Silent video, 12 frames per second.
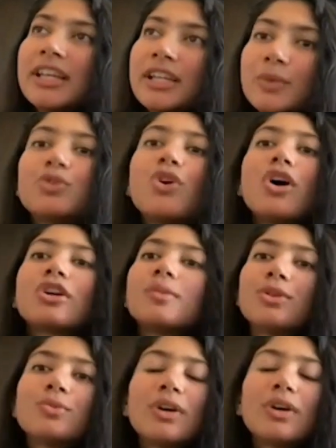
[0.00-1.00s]
He would talk
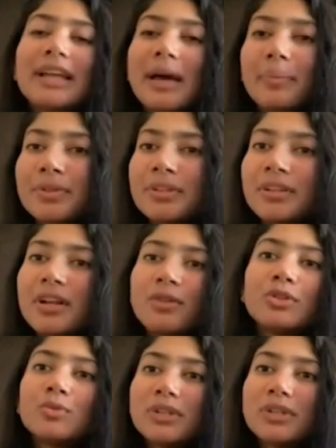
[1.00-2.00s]
about what happened
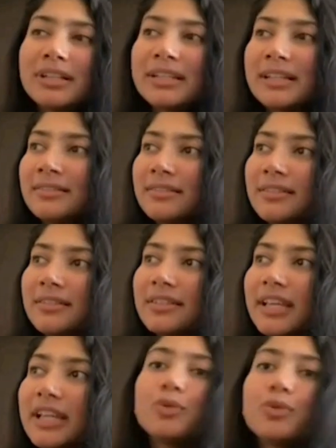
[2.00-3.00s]
around the world, and
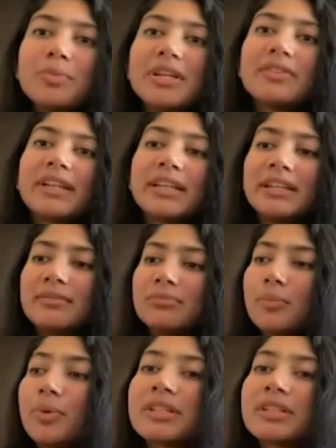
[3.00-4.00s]
it would be a very
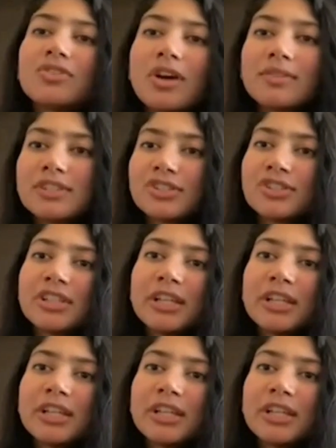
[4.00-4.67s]
personal conversation.